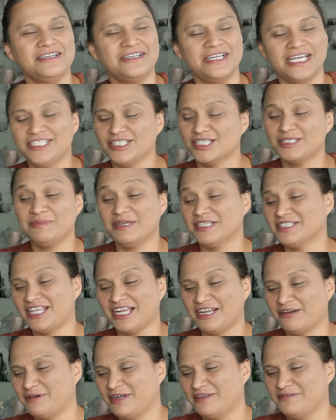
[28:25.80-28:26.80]
It just smells
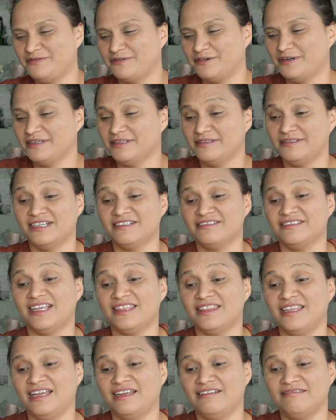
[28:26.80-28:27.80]
like a rainforest. There's
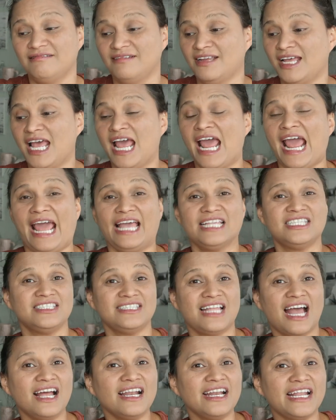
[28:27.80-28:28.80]
nothing, it's
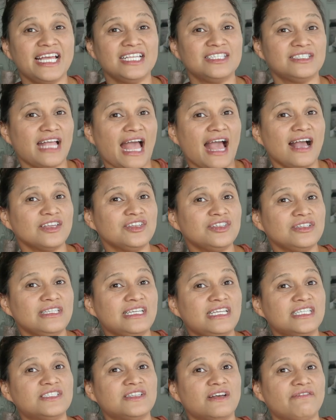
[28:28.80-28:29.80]
not, it
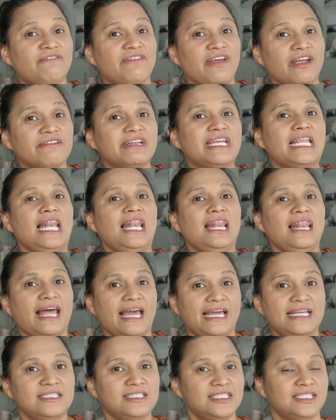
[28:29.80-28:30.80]
actually is a very
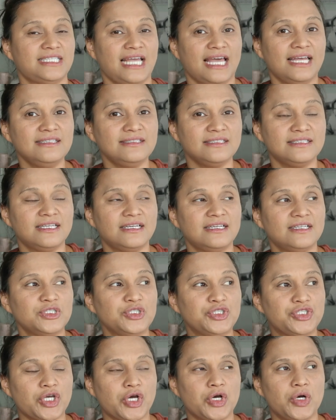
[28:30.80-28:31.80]
light scent.
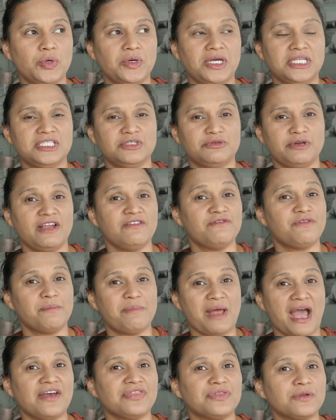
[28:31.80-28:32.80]
So it's great for
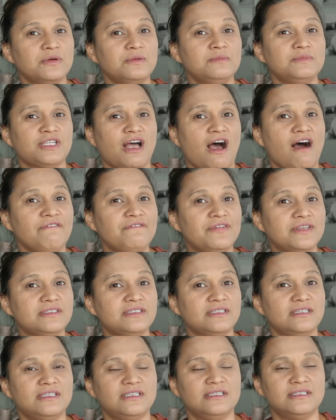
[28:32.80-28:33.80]
bathrooms,
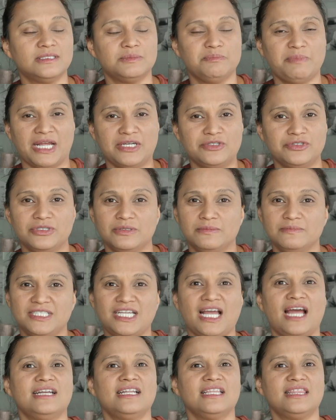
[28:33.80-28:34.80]
offices, bedrooms
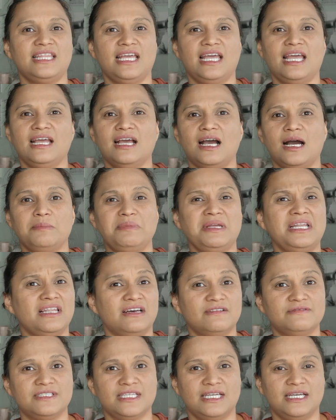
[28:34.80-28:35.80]
kind of thing. Hubby
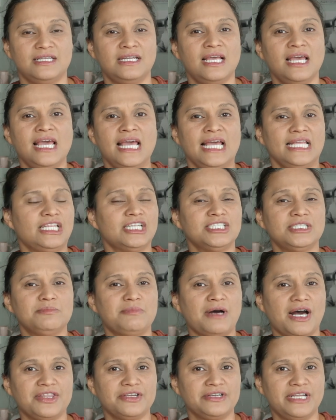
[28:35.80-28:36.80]
loves it. It doesn't
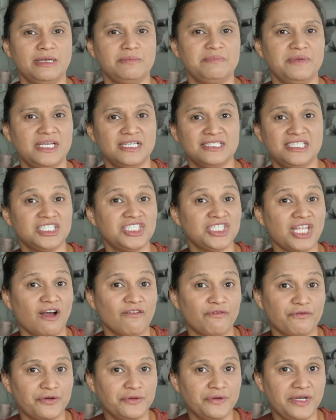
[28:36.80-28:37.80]
bother him because it's
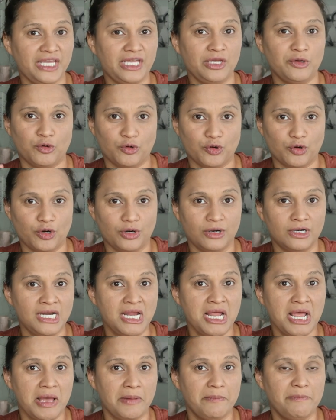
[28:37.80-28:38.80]
not fruity or
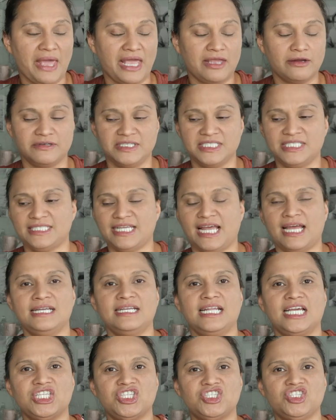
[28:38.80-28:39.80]
bakery
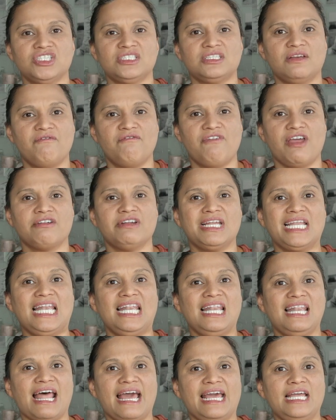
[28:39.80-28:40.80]
scent. It's just a very
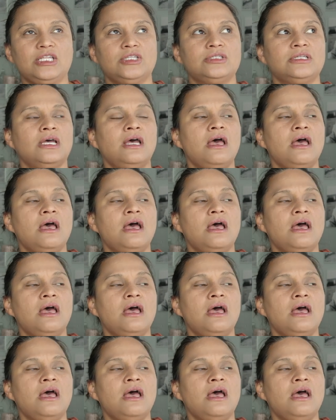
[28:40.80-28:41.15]
light